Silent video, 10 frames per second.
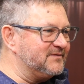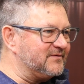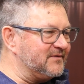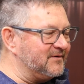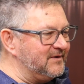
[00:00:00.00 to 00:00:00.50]

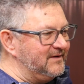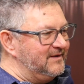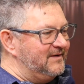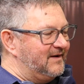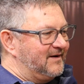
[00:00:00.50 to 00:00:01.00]
So
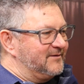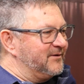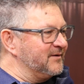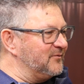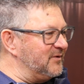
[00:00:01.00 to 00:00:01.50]
I
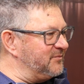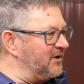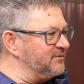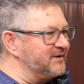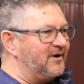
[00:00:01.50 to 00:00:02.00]
think we'll
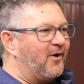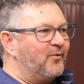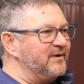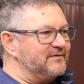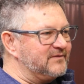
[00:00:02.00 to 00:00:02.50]
probably
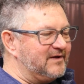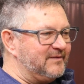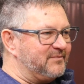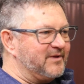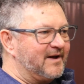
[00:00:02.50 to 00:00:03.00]
always
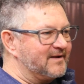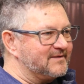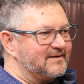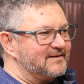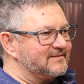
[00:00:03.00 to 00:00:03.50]
keep
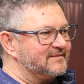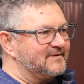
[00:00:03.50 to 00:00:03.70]
that at,